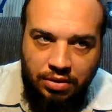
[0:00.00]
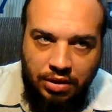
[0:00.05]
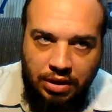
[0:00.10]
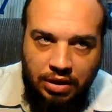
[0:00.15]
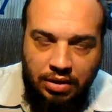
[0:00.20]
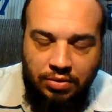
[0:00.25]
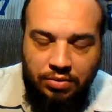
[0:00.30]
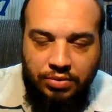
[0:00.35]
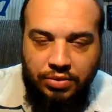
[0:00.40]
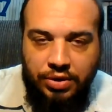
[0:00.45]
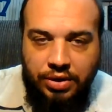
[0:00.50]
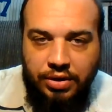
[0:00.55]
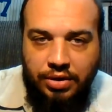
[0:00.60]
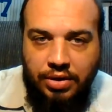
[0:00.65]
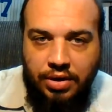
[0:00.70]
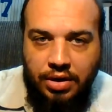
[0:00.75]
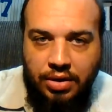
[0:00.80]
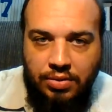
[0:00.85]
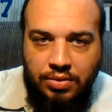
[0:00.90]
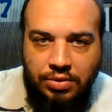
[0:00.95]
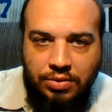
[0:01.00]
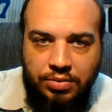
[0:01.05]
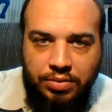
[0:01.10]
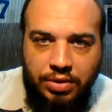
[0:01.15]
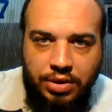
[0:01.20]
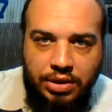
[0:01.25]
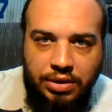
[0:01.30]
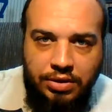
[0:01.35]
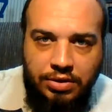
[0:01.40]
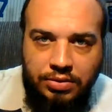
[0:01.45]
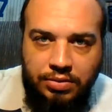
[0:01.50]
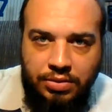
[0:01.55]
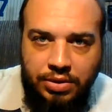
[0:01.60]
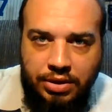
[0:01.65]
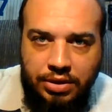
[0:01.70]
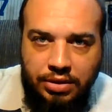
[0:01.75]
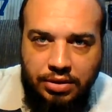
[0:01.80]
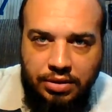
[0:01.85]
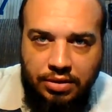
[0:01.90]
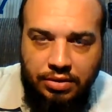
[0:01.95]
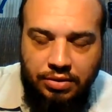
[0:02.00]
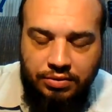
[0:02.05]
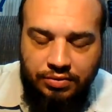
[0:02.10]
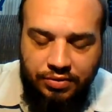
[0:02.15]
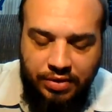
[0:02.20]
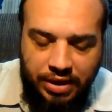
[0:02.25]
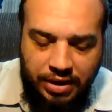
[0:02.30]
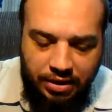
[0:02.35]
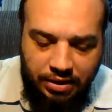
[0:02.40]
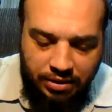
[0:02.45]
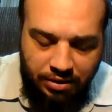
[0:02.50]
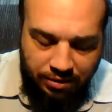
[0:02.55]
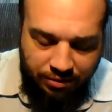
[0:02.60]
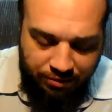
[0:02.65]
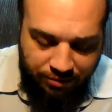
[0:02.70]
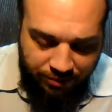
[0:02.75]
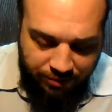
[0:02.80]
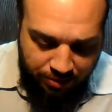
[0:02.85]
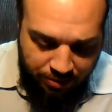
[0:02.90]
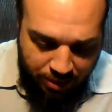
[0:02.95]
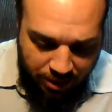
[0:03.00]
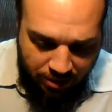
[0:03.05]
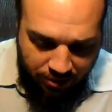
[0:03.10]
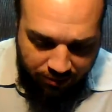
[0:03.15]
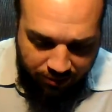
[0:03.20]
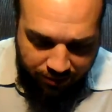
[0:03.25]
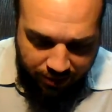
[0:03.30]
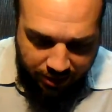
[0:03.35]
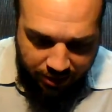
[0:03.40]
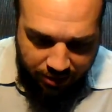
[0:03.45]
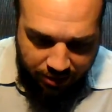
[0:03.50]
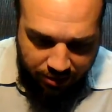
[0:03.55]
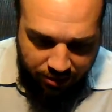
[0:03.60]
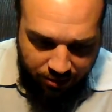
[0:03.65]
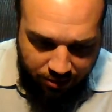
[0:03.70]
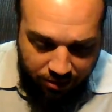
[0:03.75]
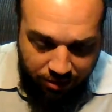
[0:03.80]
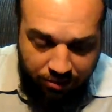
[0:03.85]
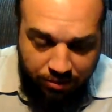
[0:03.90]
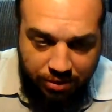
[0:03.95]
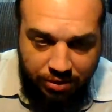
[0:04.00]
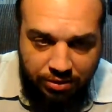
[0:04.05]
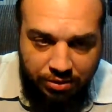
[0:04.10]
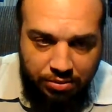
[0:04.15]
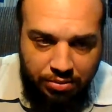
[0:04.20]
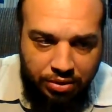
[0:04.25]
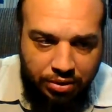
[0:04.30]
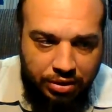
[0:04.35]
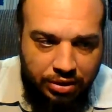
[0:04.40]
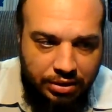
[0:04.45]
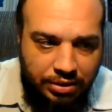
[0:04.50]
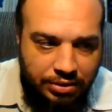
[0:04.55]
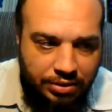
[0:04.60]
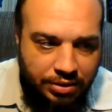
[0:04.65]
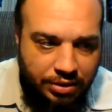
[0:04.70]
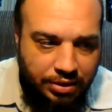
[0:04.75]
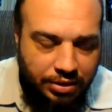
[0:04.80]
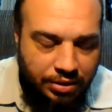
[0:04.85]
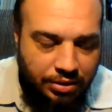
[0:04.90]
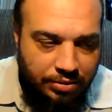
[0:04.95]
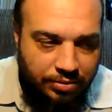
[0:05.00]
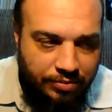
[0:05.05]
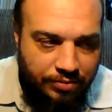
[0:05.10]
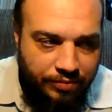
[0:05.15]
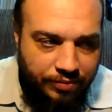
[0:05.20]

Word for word: I don't think God was pleased with it. As fact, and matter of fact, I know He wasn't pleased in it.